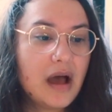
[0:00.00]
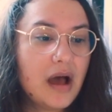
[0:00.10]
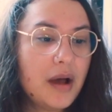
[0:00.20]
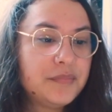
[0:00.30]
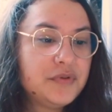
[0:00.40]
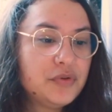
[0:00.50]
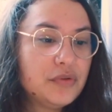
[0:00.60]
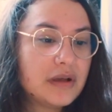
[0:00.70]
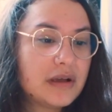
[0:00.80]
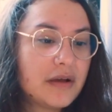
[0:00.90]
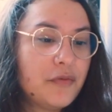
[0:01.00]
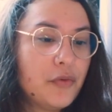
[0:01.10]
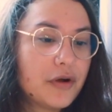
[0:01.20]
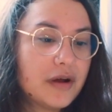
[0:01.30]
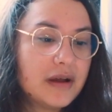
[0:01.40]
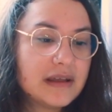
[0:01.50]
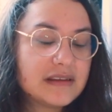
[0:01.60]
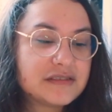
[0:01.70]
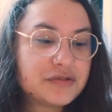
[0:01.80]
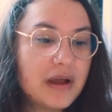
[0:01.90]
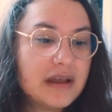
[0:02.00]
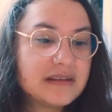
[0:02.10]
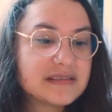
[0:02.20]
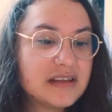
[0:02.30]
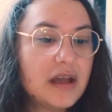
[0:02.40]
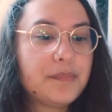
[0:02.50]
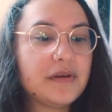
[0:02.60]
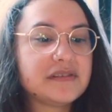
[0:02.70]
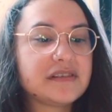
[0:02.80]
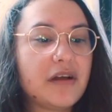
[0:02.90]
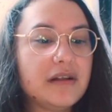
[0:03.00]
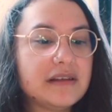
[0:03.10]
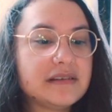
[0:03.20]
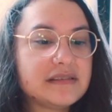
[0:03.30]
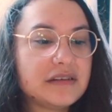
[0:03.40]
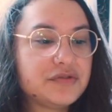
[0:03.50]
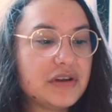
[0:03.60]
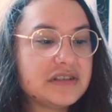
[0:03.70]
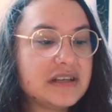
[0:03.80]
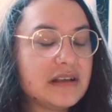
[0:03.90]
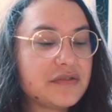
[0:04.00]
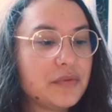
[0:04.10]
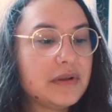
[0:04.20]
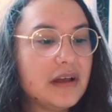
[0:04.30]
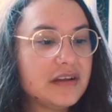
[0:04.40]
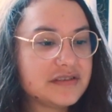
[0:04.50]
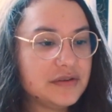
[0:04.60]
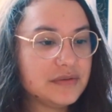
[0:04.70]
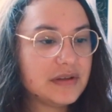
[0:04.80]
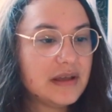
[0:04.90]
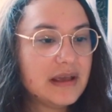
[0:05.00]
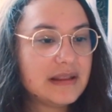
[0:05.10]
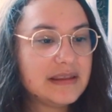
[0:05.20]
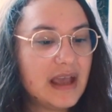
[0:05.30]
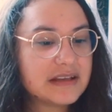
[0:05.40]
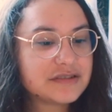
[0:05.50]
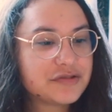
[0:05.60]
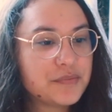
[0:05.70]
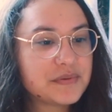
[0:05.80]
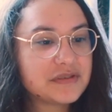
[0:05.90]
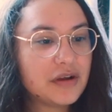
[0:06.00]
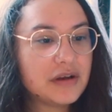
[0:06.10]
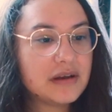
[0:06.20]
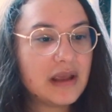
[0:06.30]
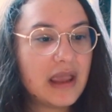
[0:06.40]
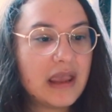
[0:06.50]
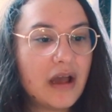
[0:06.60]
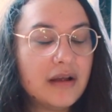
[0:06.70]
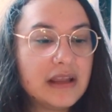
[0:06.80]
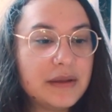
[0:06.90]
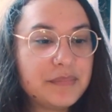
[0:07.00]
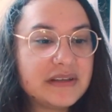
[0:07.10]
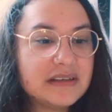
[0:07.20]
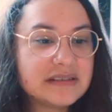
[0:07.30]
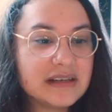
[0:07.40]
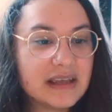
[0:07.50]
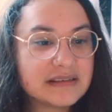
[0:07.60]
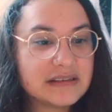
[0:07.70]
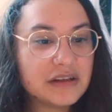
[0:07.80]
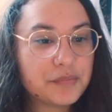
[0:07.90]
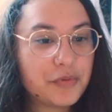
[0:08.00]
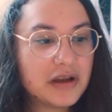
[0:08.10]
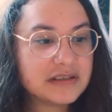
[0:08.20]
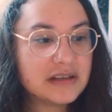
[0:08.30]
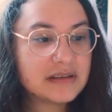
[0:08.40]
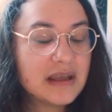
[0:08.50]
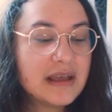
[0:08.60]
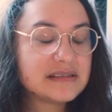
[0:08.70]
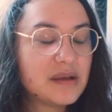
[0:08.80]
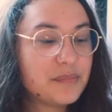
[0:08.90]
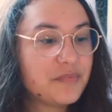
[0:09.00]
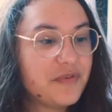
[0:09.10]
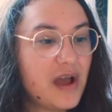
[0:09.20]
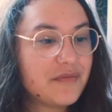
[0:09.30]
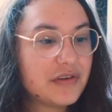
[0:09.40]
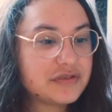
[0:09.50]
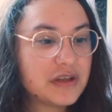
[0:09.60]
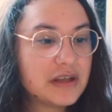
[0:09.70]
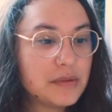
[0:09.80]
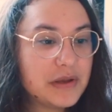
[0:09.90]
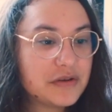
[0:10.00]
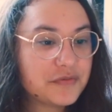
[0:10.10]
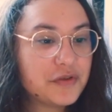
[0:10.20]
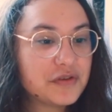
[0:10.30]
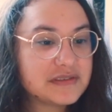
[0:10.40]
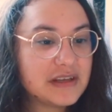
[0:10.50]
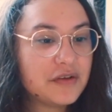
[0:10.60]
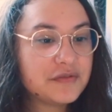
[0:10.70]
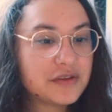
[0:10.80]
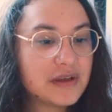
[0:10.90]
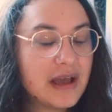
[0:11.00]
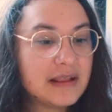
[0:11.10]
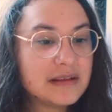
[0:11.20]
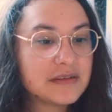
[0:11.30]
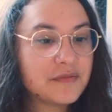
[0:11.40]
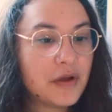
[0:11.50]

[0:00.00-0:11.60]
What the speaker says: Abdul Ghaffour is trying to stop Boskalis dredging through a lawsuit. The Action Group started an online petition against another project, some 500 kilometers further south near the islands of